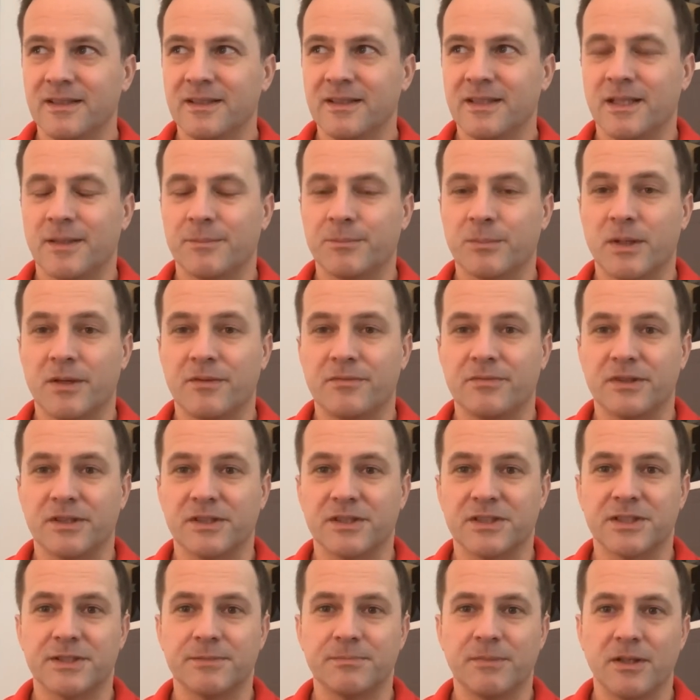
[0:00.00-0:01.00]
I'm covering
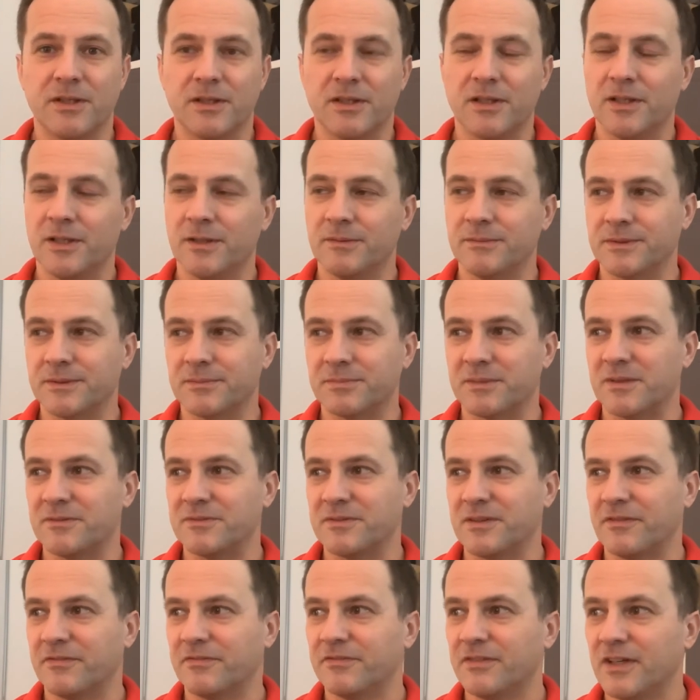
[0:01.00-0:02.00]
smart homes, I'm
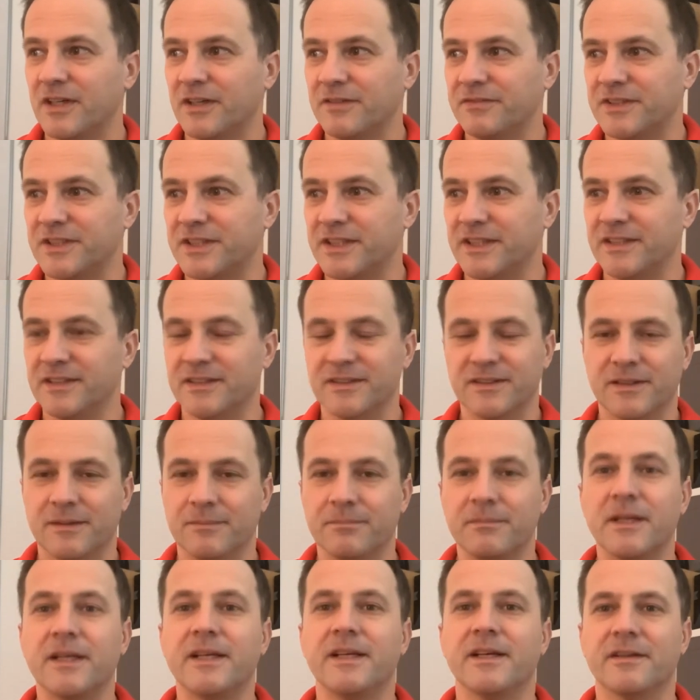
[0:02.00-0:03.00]
covering 5G and
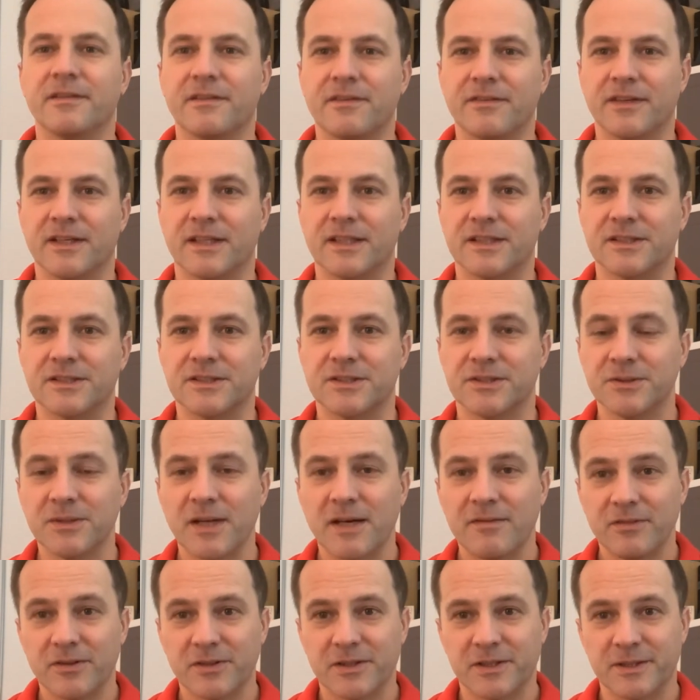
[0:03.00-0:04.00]
many other things. Do
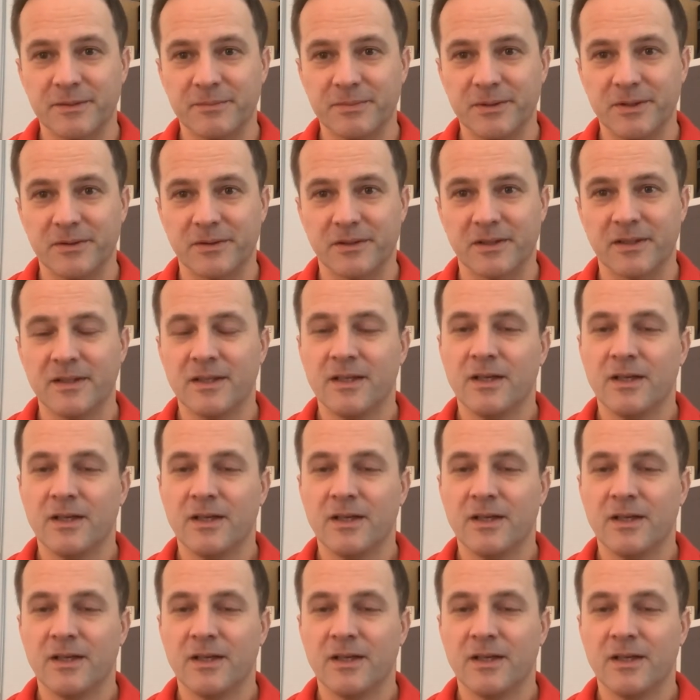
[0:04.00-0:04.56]
have a look at the blog.